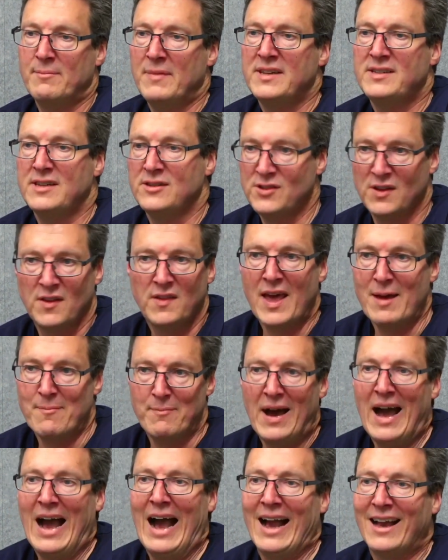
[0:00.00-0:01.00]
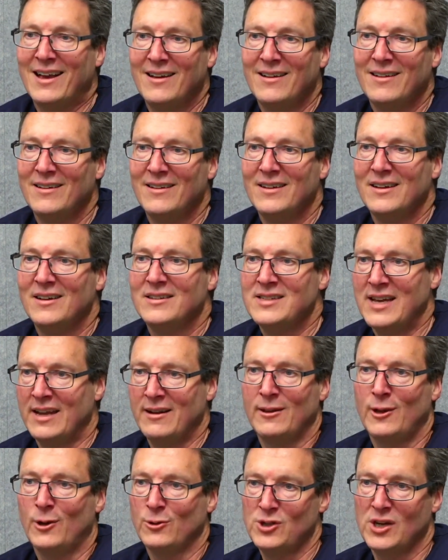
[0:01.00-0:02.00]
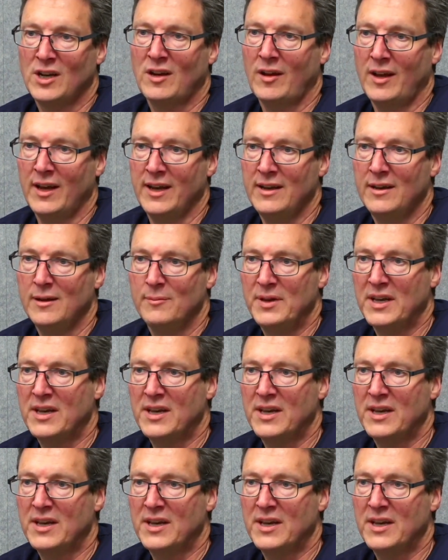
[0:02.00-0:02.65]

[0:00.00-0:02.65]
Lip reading: message that they're back technologically,